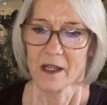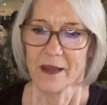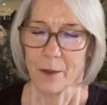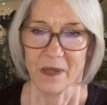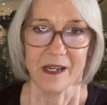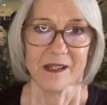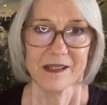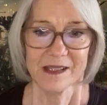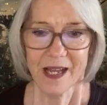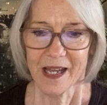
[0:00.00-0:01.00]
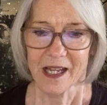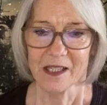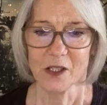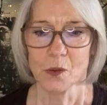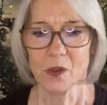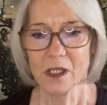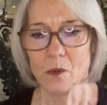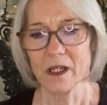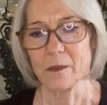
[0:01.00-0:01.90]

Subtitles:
That being said, you really want